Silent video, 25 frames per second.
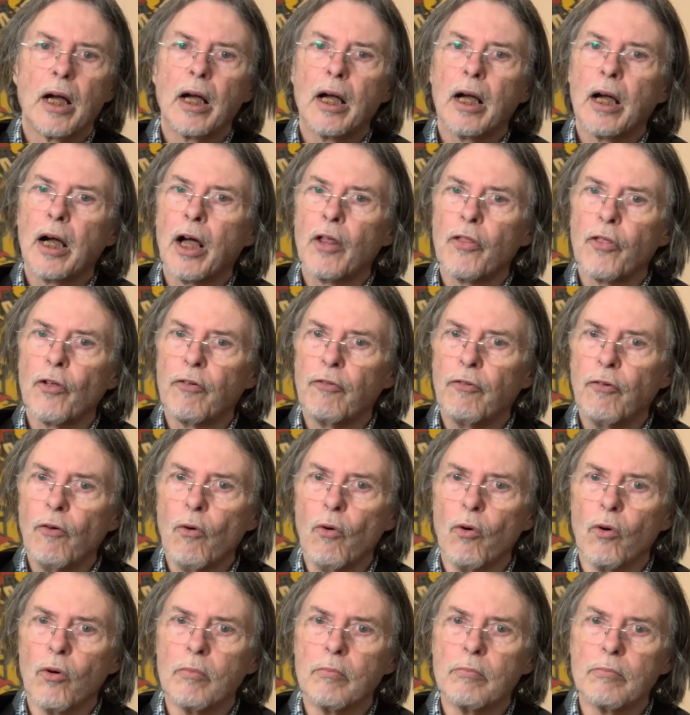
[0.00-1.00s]
other
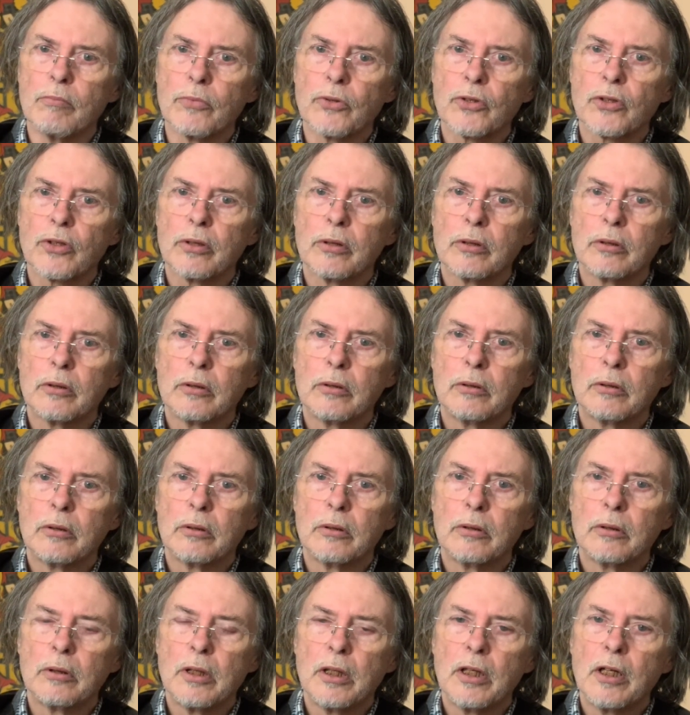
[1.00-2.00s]
forms.
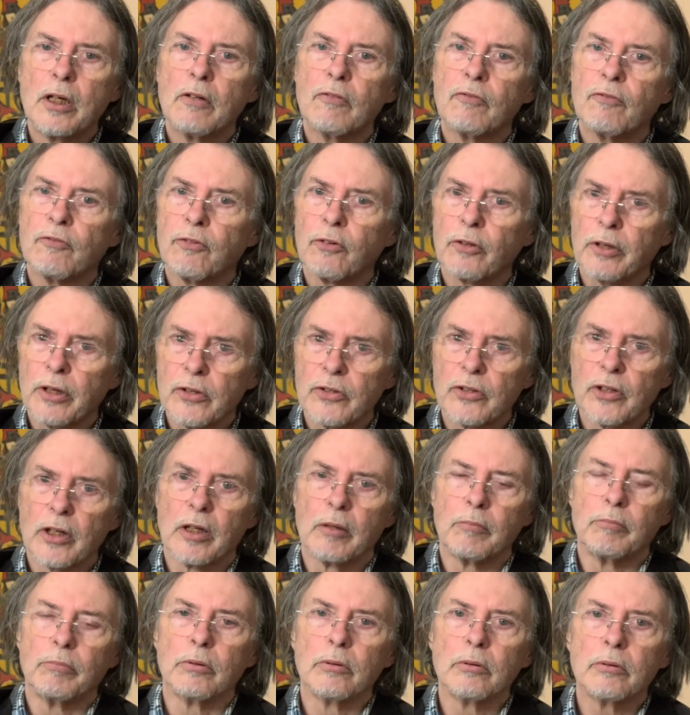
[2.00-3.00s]
For
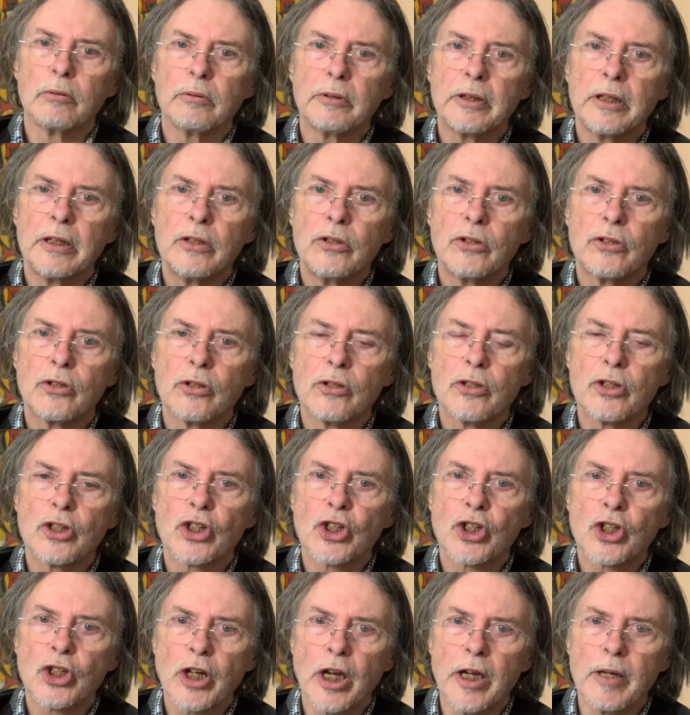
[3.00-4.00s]
example, into the
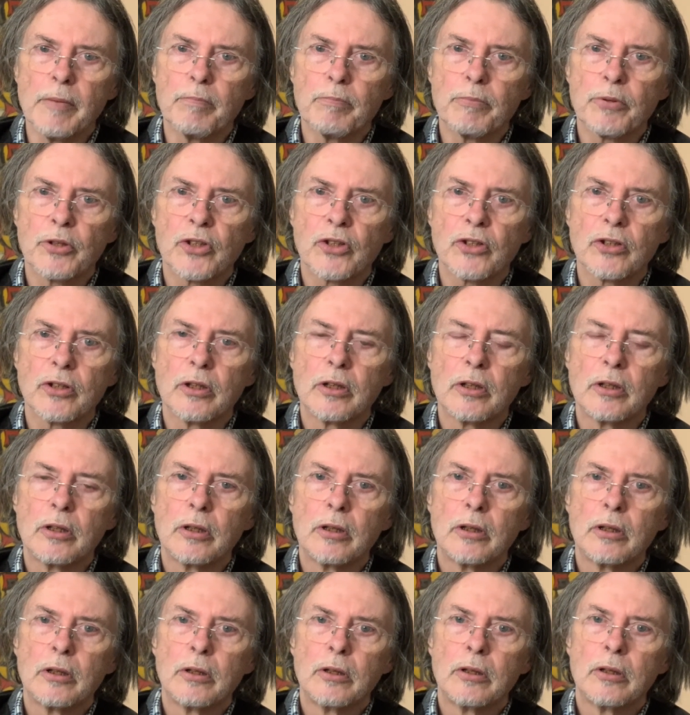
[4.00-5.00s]
shapes,
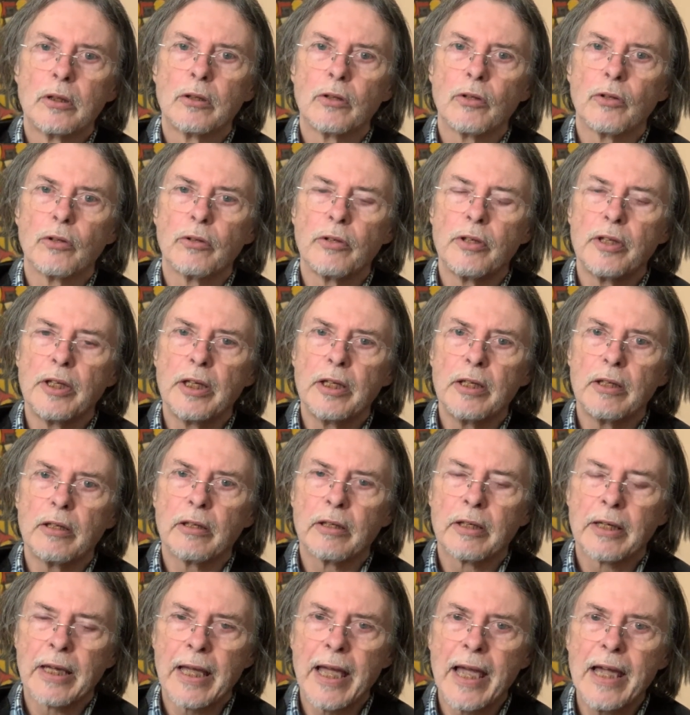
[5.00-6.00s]
the
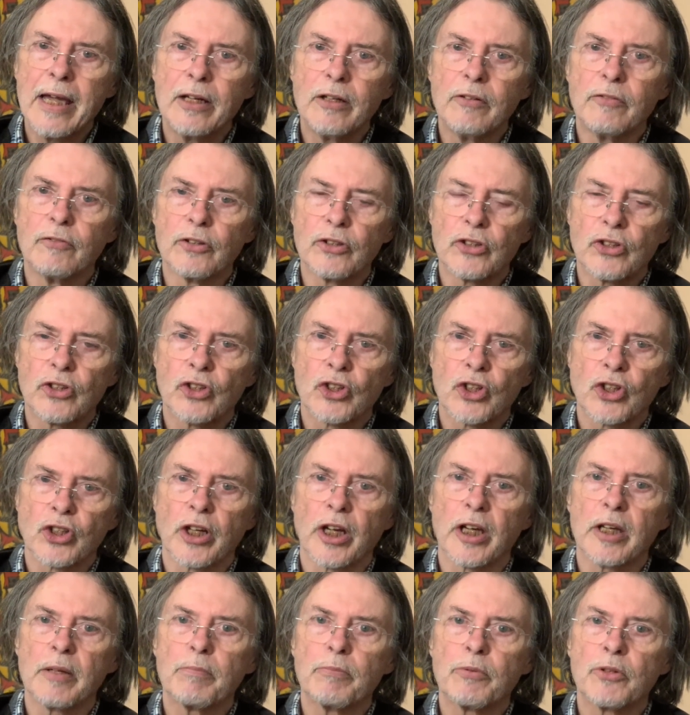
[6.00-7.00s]
canvas
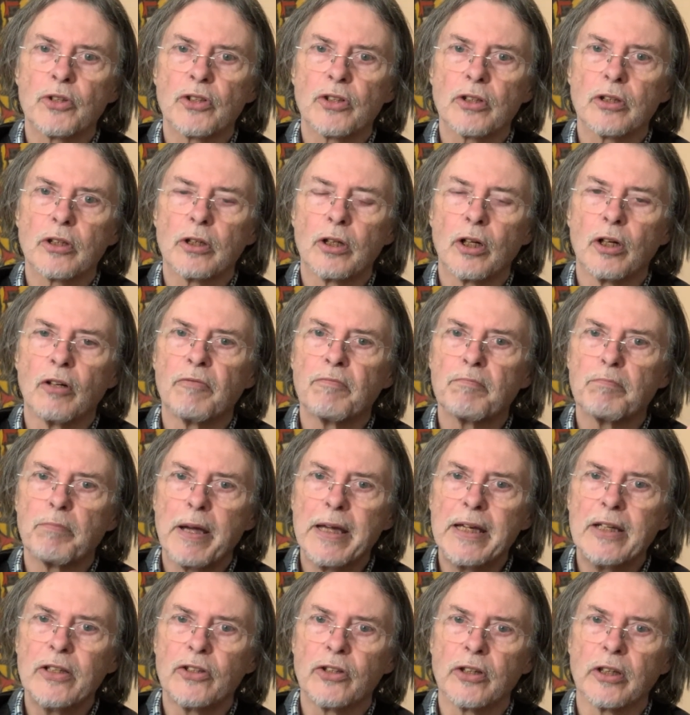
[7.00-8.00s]
shapes of
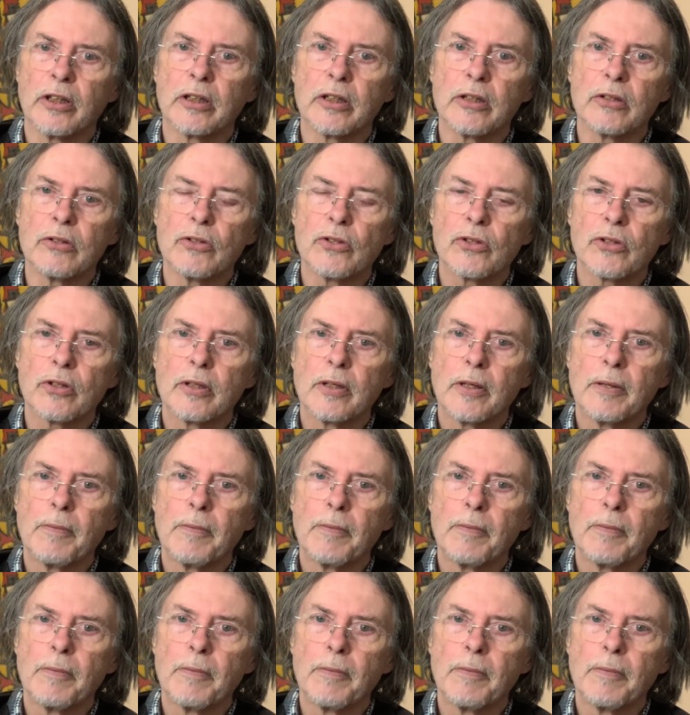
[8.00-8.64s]
paintings.